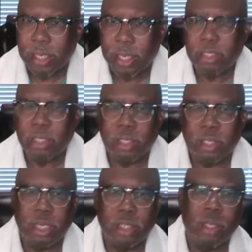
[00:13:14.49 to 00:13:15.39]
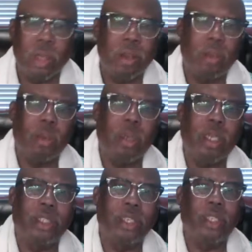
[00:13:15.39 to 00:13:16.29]
It's in 633.
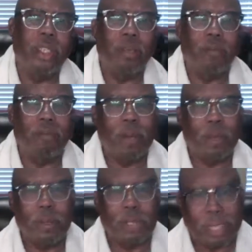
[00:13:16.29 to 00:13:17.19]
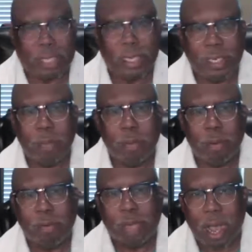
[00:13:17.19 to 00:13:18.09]
Seek you first the kingdom
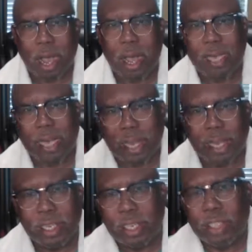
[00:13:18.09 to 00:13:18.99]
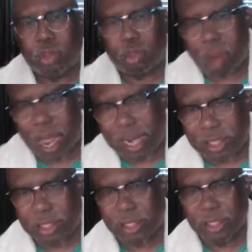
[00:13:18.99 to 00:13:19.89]
of God and its
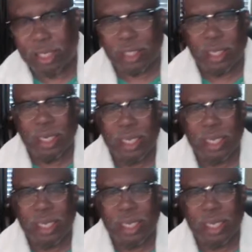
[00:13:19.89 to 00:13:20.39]
righteousness,